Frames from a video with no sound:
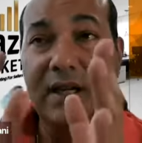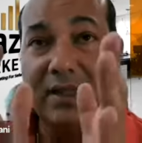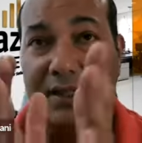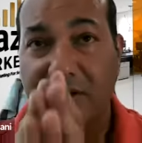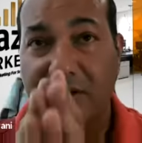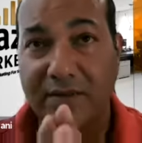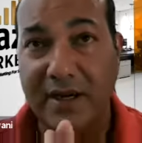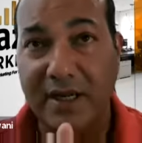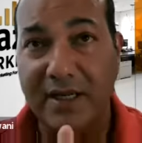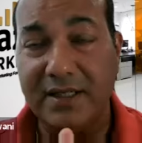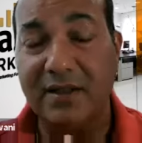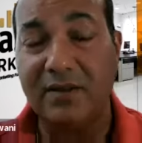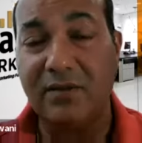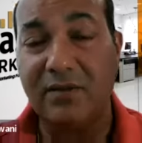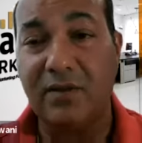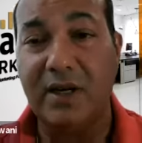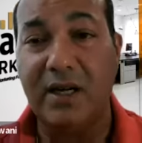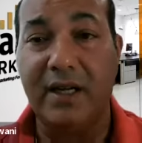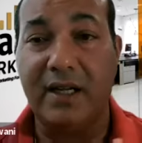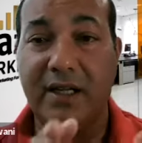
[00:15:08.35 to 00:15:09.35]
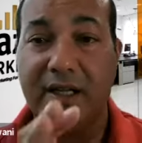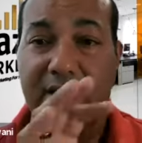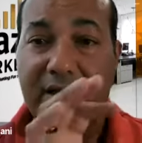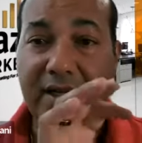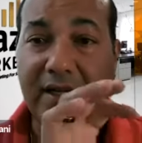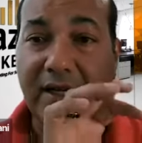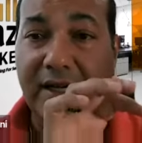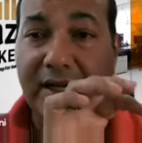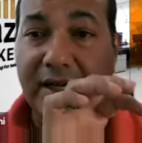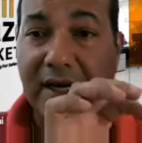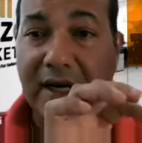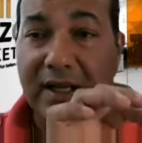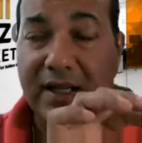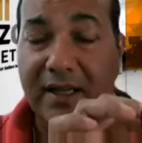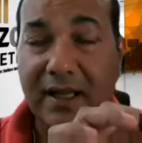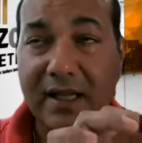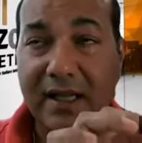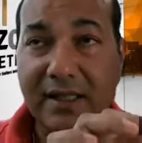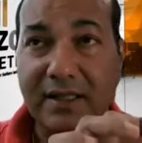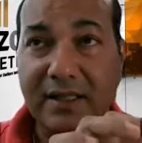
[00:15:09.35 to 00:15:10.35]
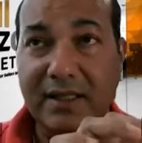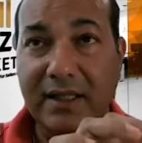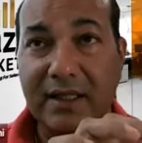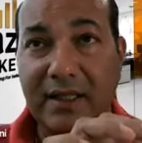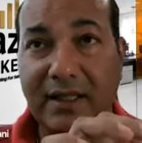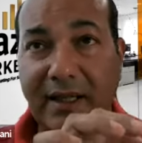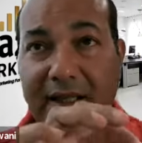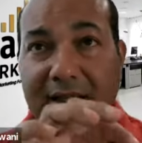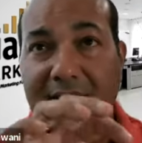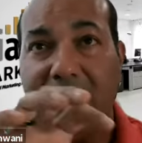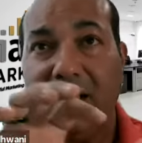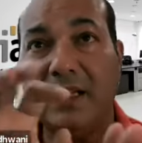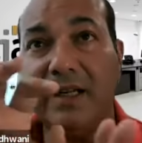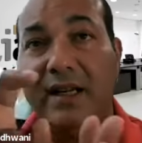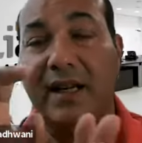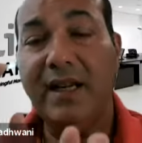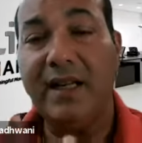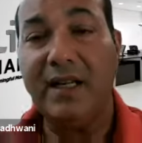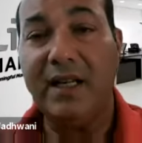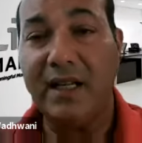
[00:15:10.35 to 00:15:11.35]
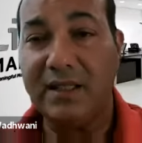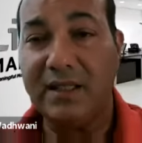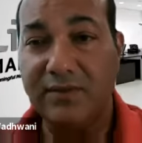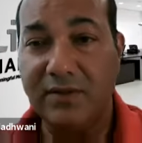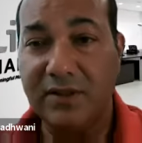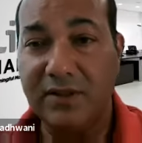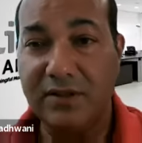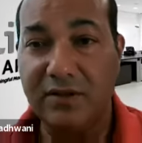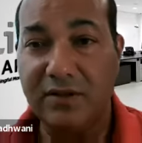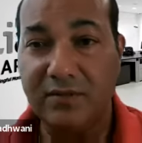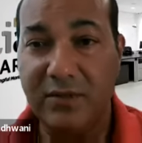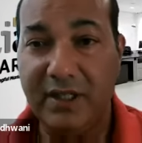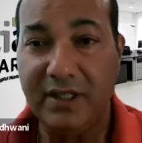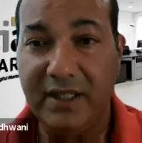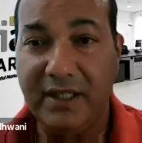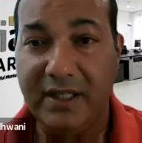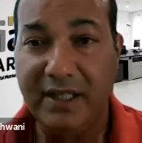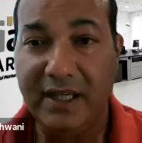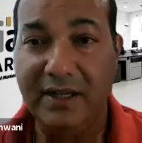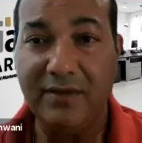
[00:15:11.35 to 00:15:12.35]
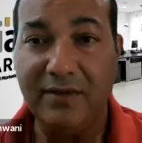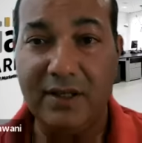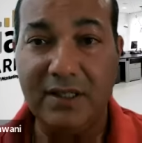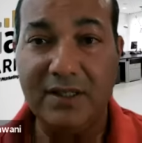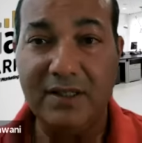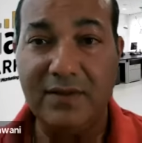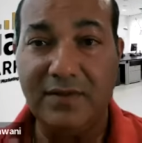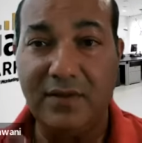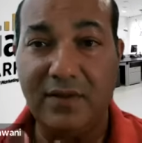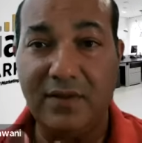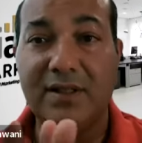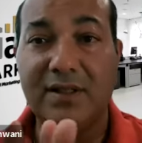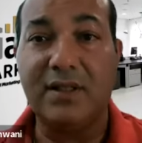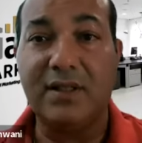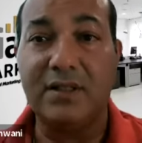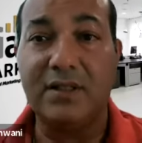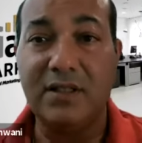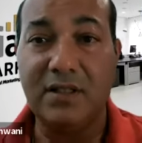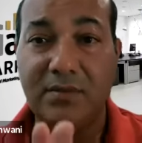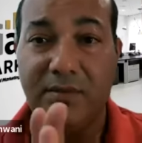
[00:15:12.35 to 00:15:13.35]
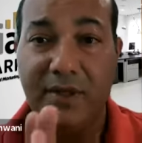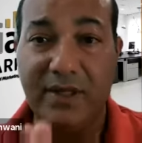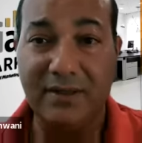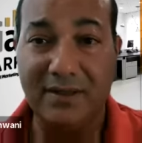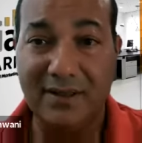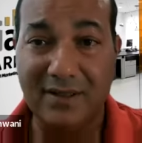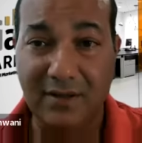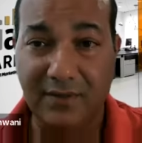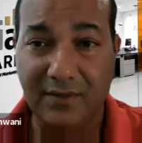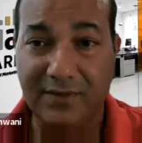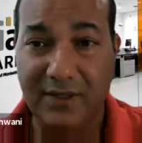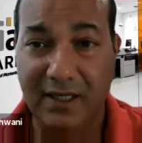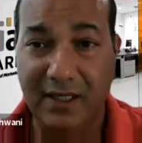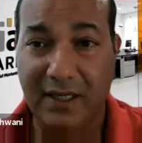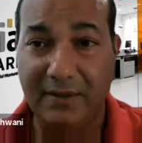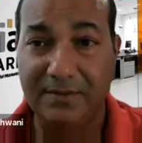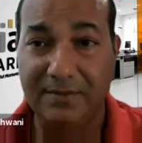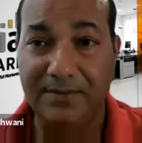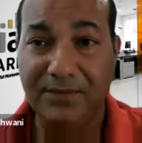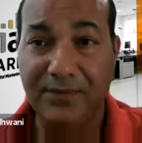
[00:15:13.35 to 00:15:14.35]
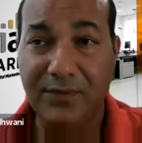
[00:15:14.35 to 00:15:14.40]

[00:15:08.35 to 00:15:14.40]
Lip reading: The reason why, a listing can get indexed for so many keywords for a certain period of time.